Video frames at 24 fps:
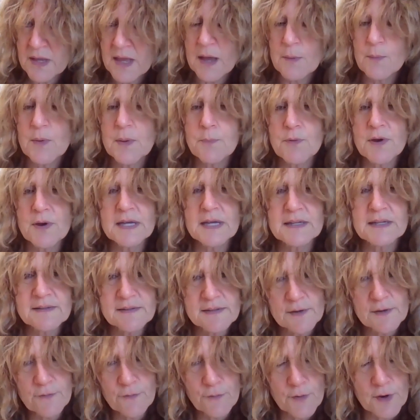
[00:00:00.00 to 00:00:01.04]
and we bring in
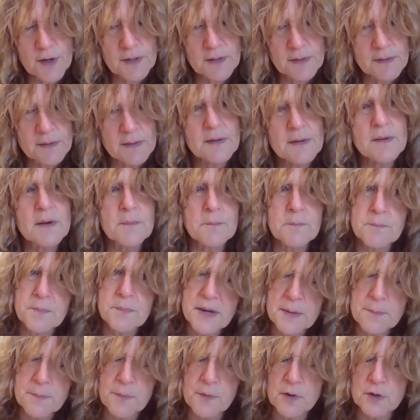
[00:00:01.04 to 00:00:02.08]
different
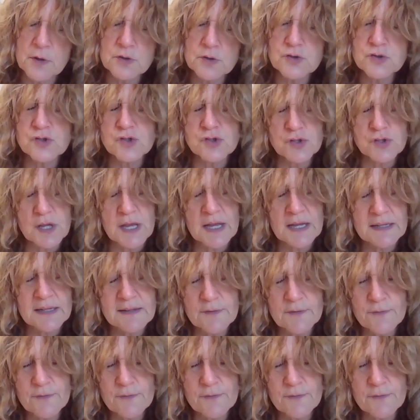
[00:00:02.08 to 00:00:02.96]
people and